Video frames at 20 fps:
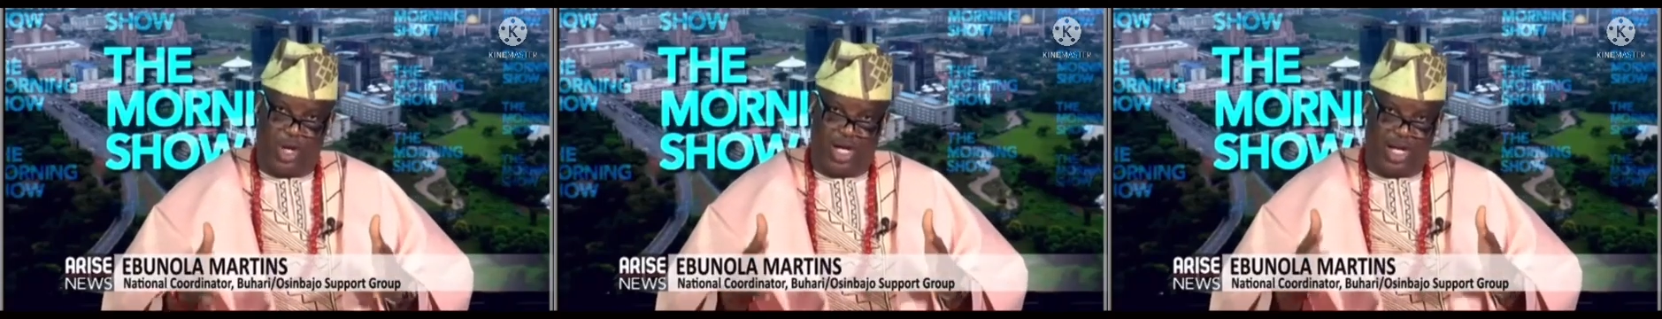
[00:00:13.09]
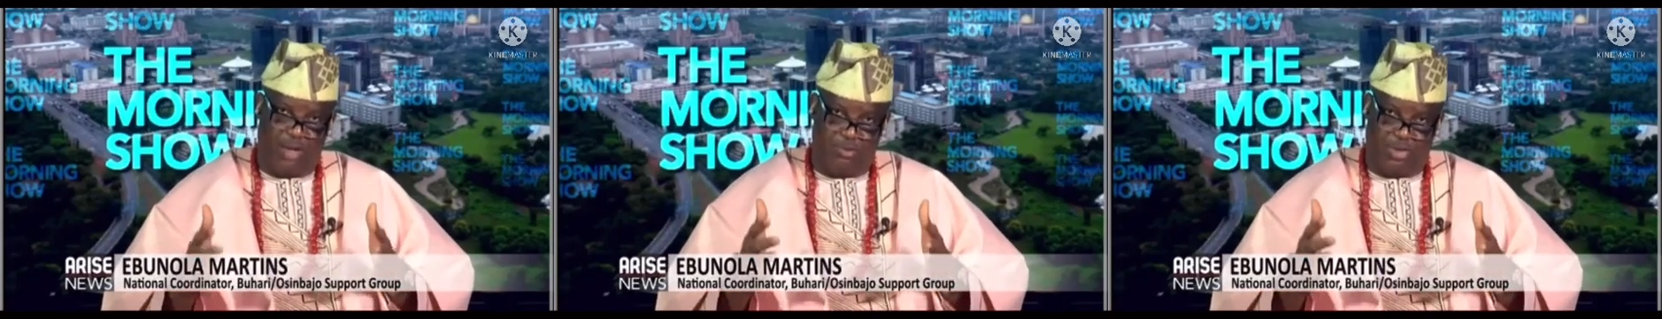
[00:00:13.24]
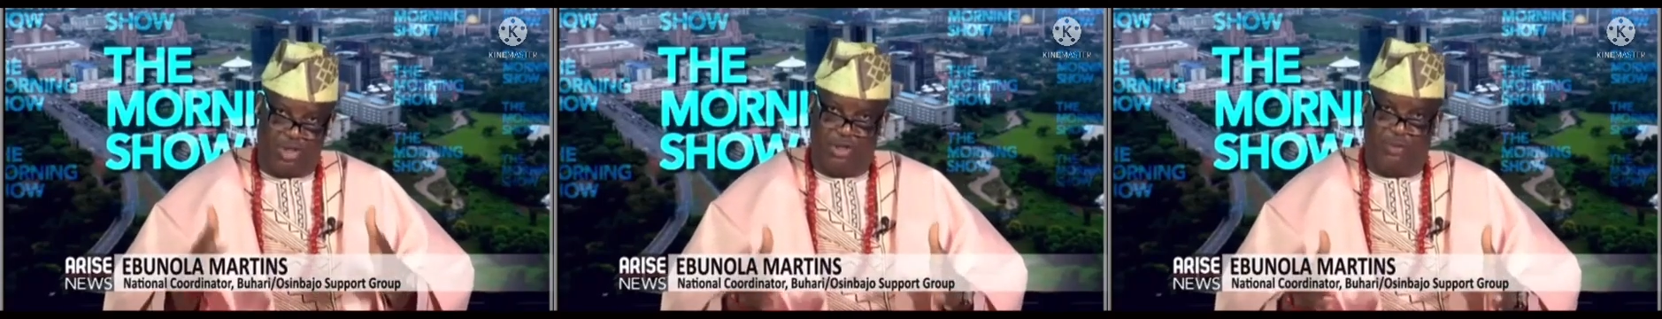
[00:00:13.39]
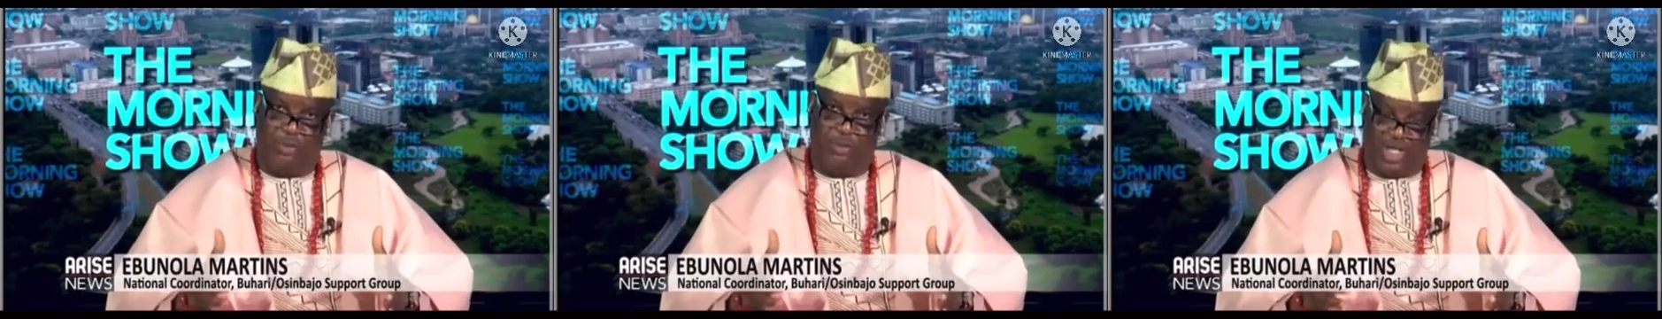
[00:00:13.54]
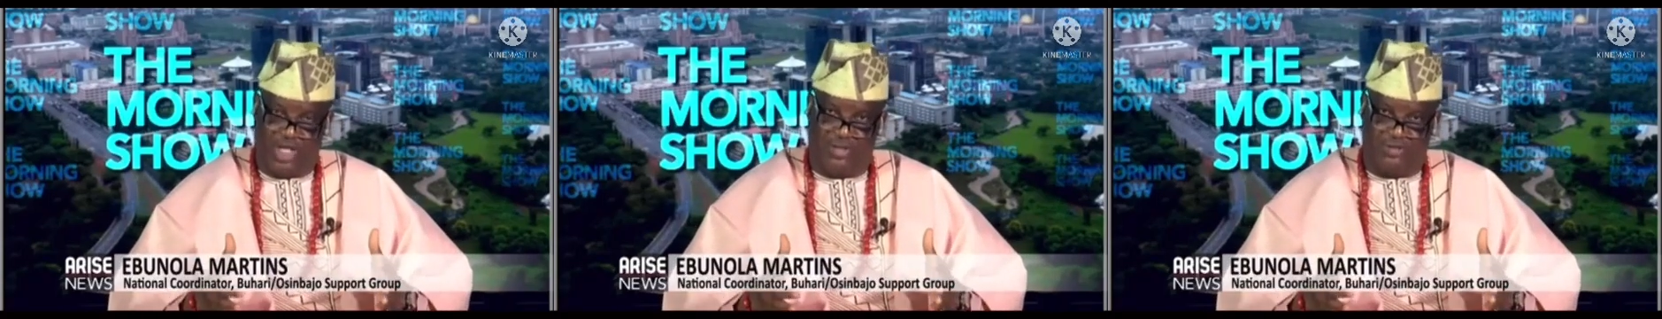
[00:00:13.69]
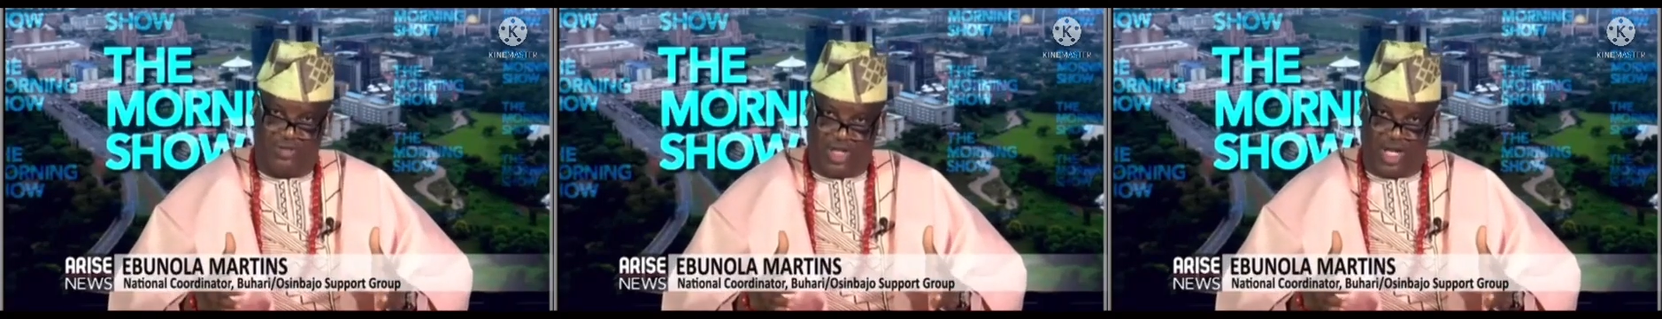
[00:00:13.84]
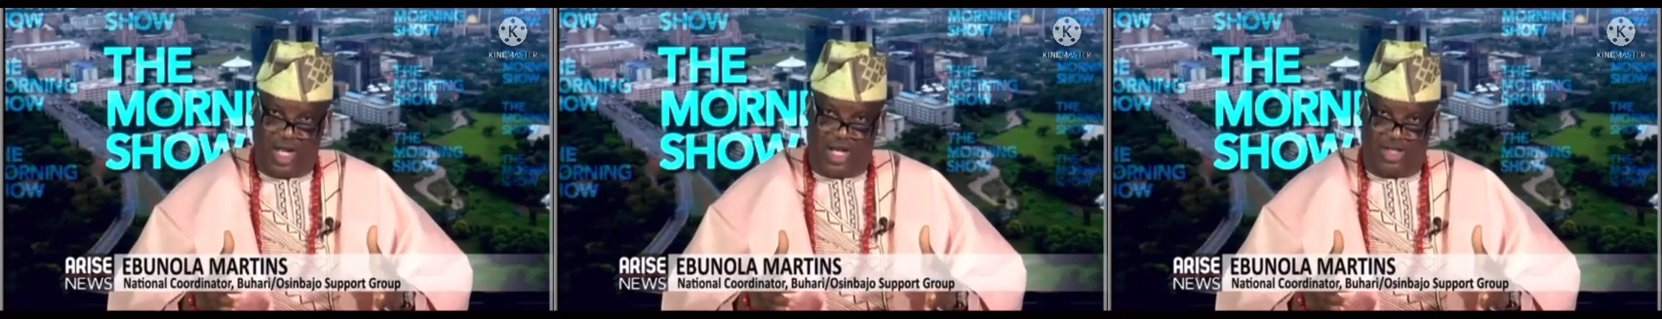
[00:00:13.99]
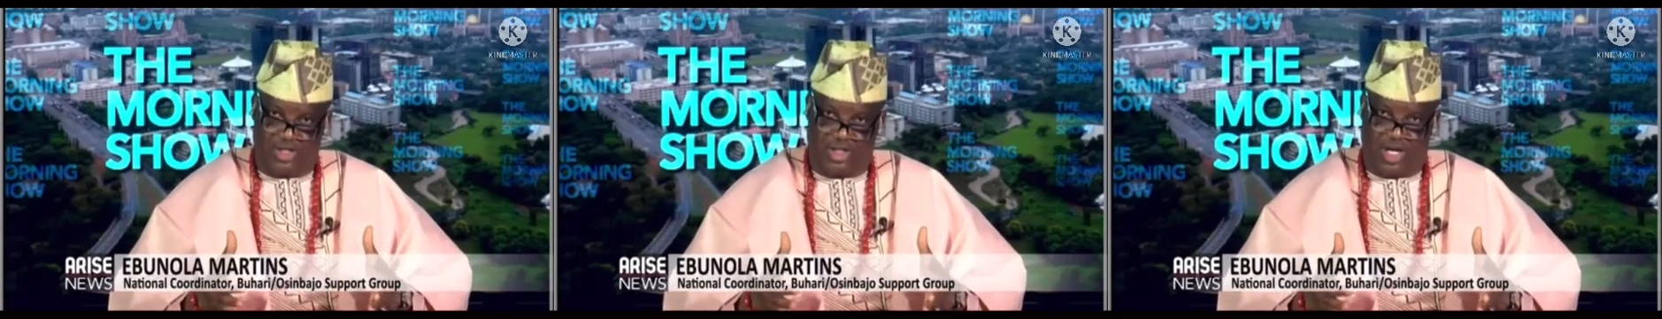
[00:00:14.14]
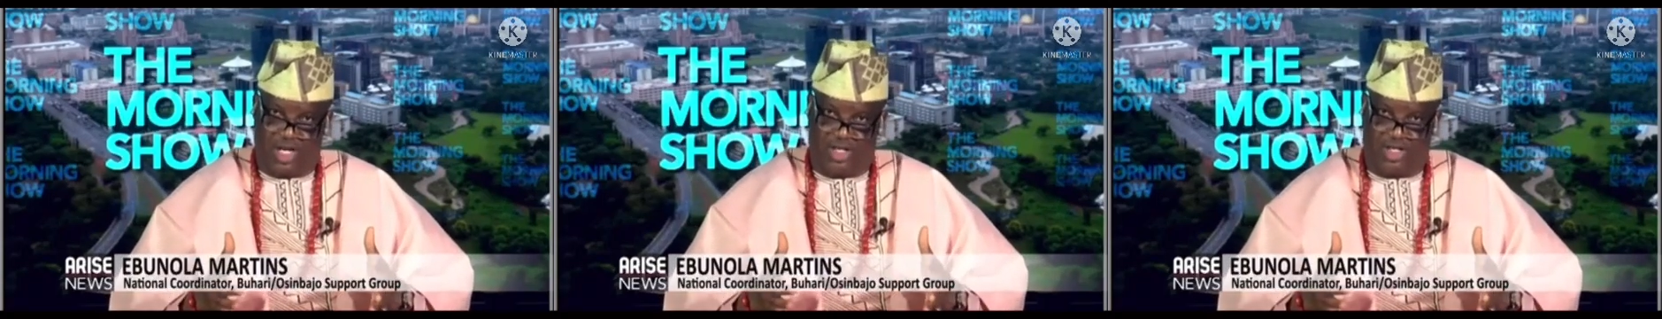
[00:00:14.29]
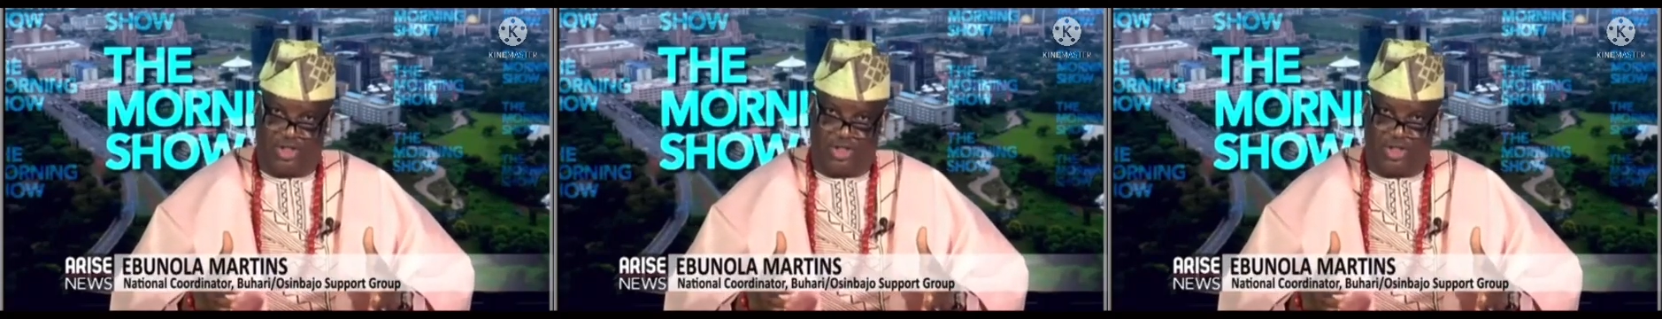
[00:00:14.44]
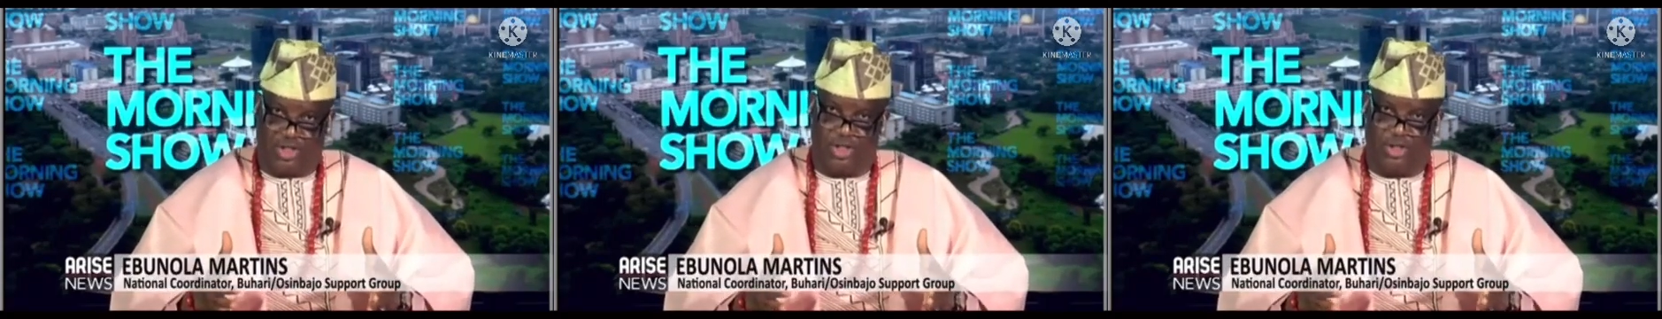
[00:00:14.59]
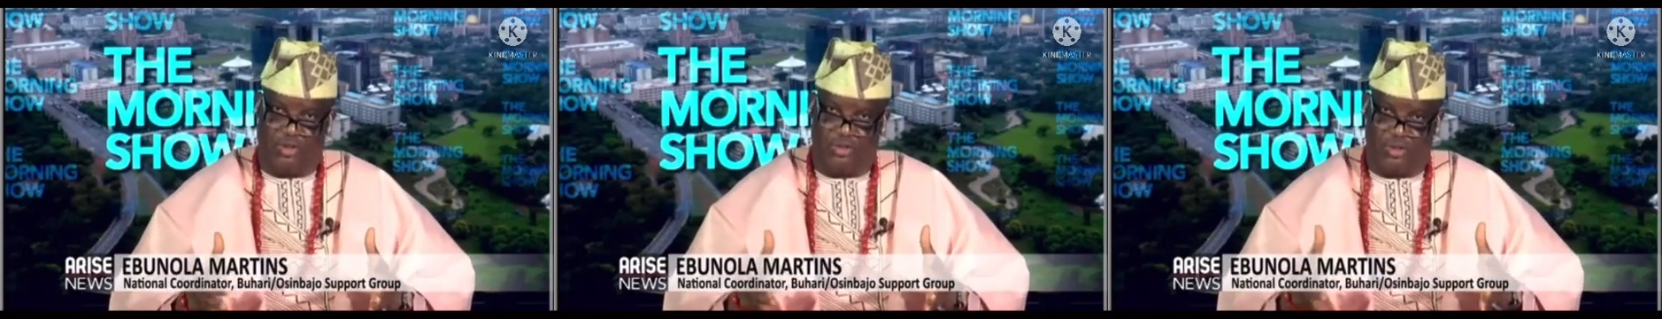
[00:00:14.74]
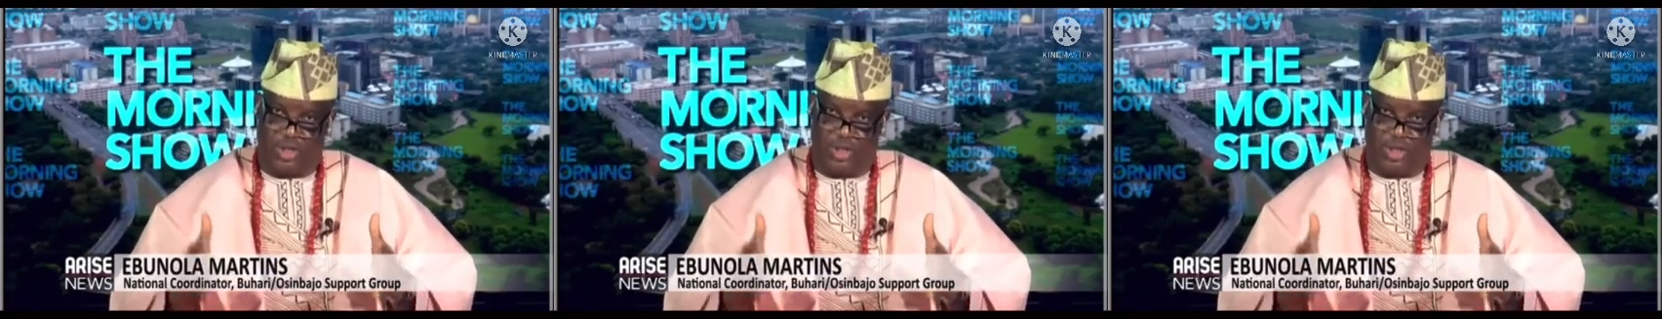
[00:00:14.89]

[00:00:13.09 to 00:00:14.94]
and I believe in our tradition.